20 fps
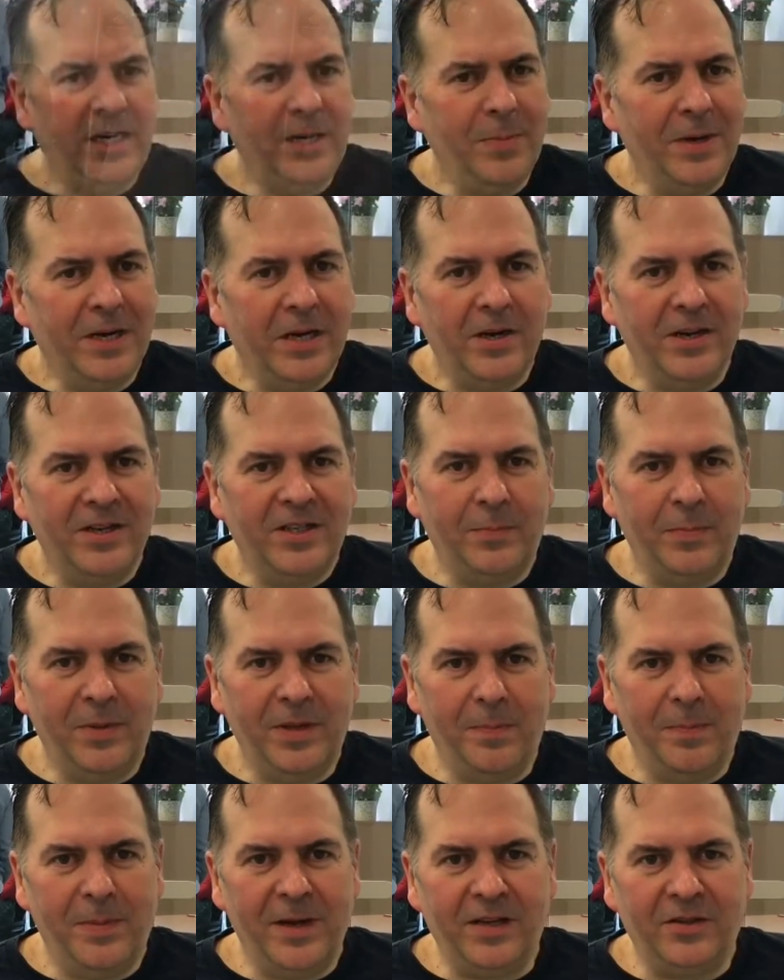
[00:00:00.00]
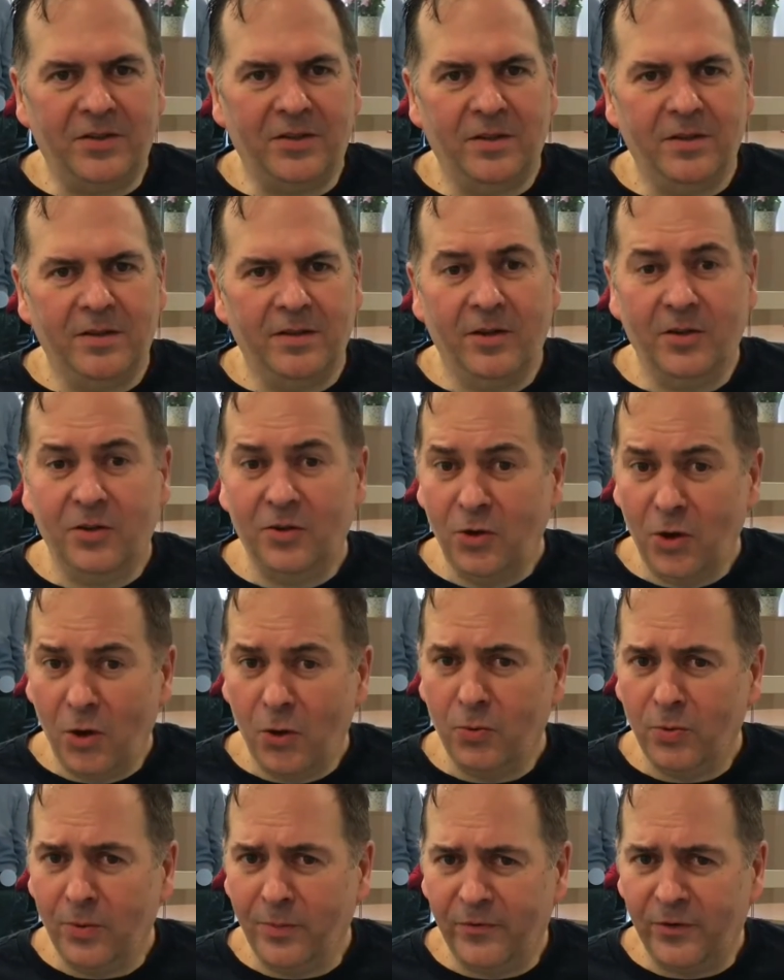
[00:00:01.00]
need my guys to be the best. There's no
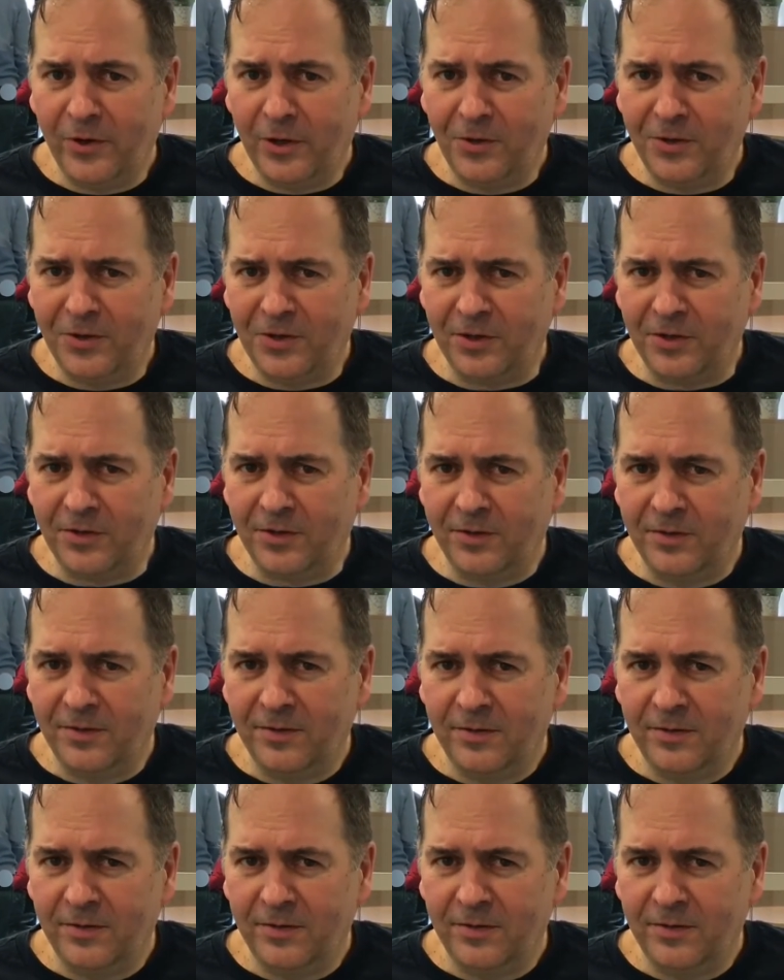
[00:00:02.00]
room for losers.